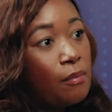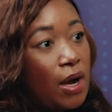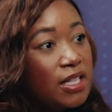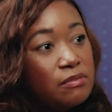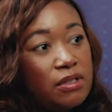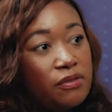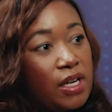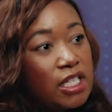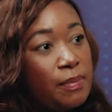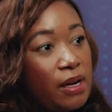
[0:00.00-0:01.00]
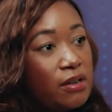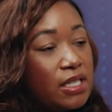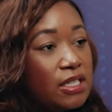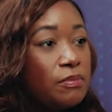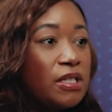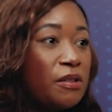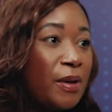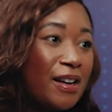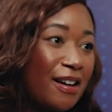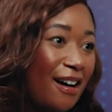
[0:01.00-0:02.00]
brought some different experiences up to the
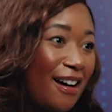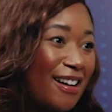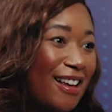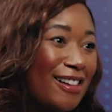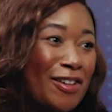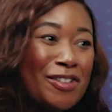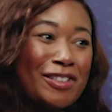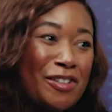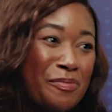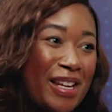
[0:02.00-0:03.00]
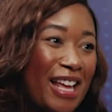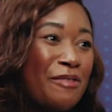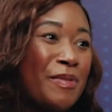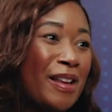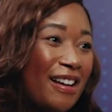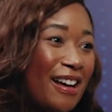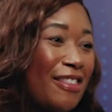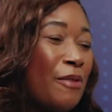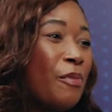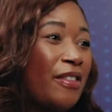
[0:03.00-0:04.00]
Pentagon, learned a little bit at the Pentagon,
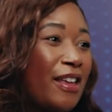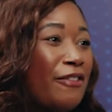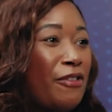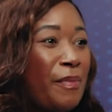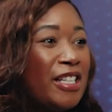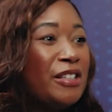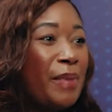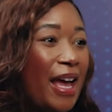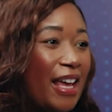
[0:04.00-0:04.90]
and then brought that information back